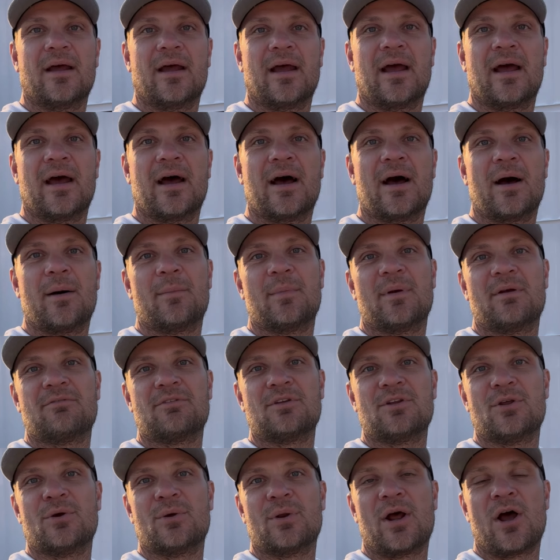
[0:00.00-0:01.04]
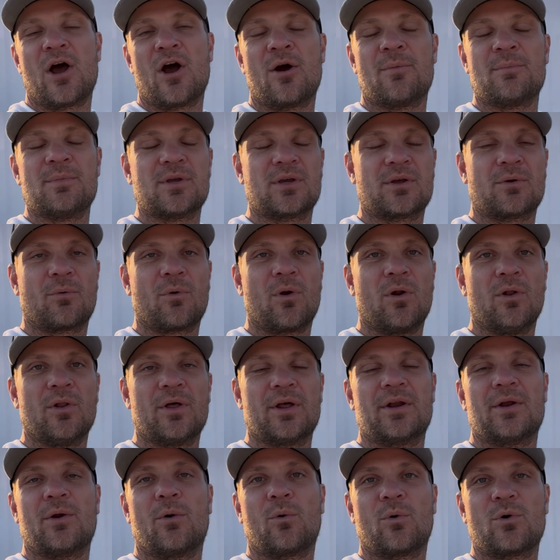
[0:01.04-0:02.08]
Um, if you do it at home, you can roll
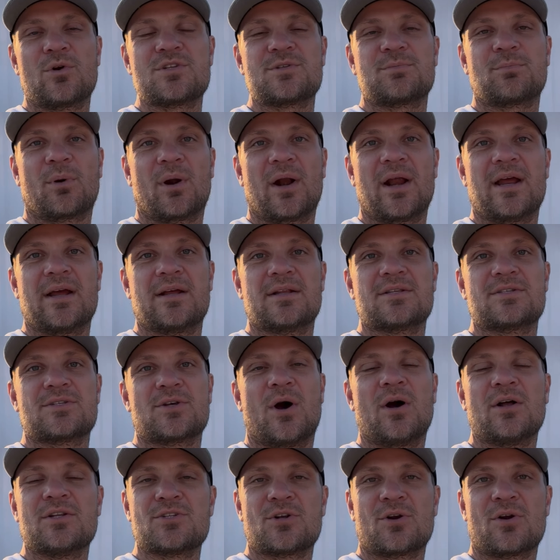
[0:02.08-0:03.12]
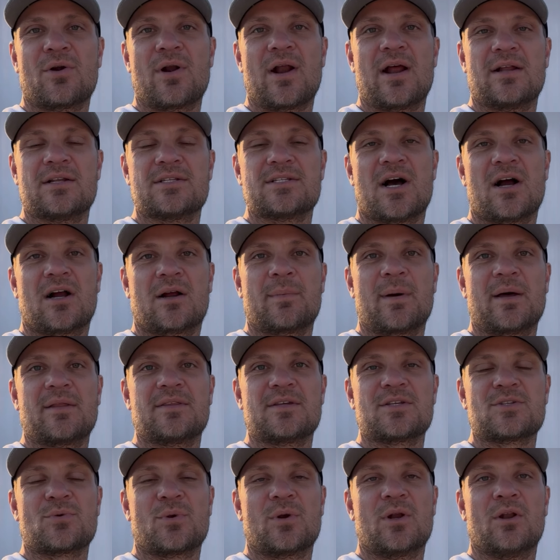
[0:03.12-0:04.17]
it or spray it. So I'll turn around and talk about
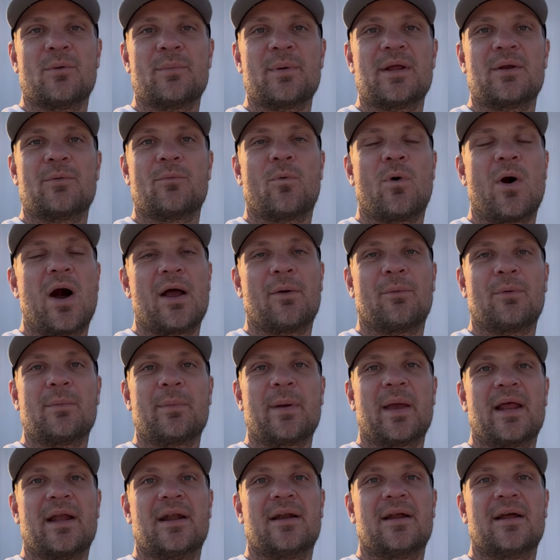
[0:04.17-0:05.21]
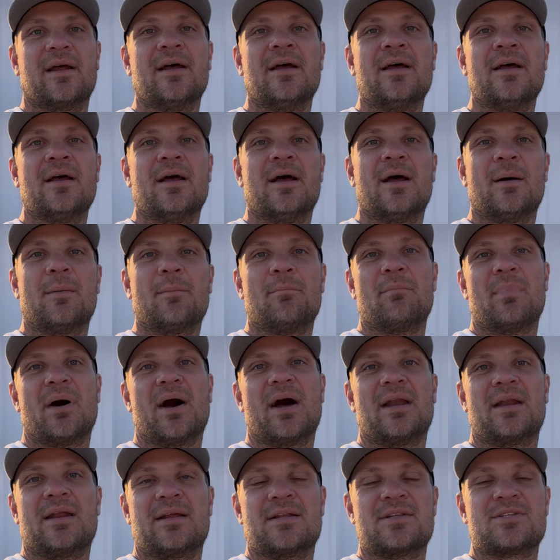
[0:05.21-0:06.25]
this one a little bit and why we painted it.
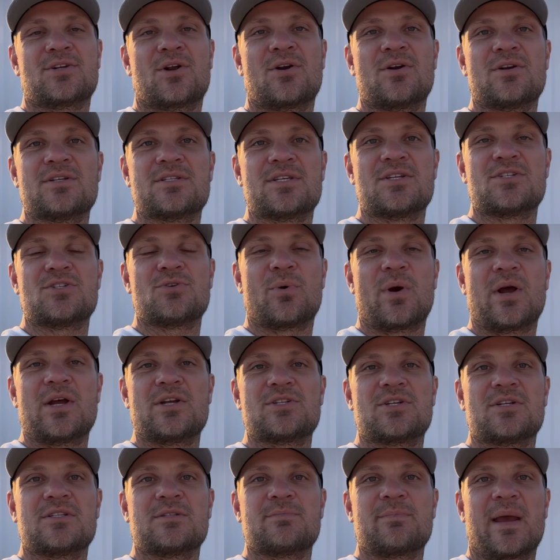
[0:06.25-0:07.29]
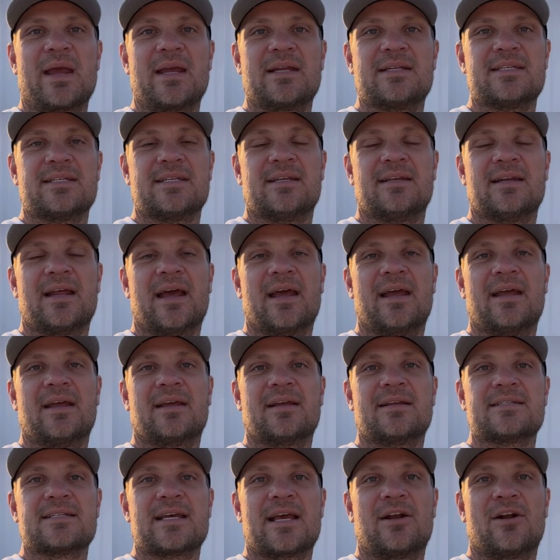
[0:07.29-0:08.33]
But in certain situations, painting a
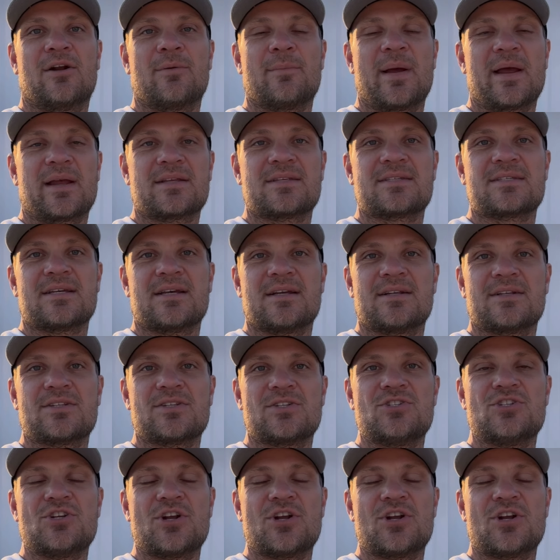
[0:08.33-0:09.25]
container makes sense.